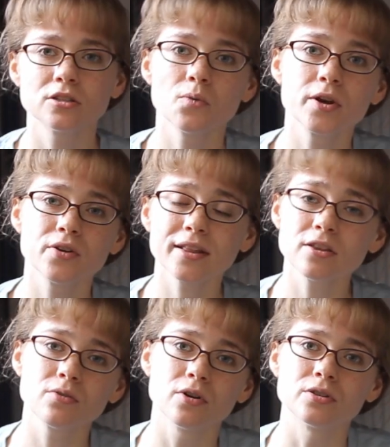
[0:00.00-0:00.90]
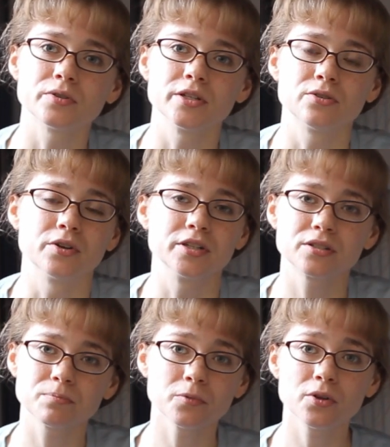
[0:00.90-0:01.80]
So when you're at the grocery store,
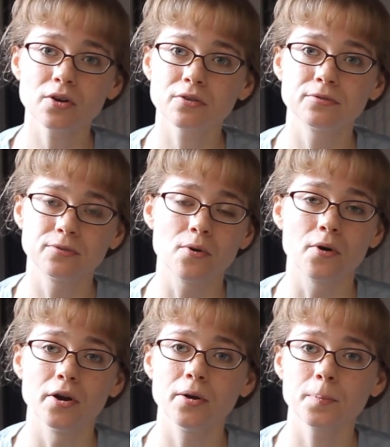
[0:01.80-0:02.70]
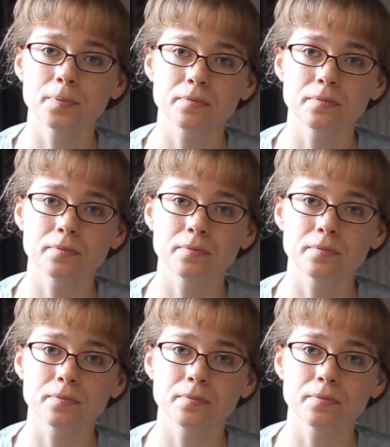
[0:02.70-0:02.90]
just look for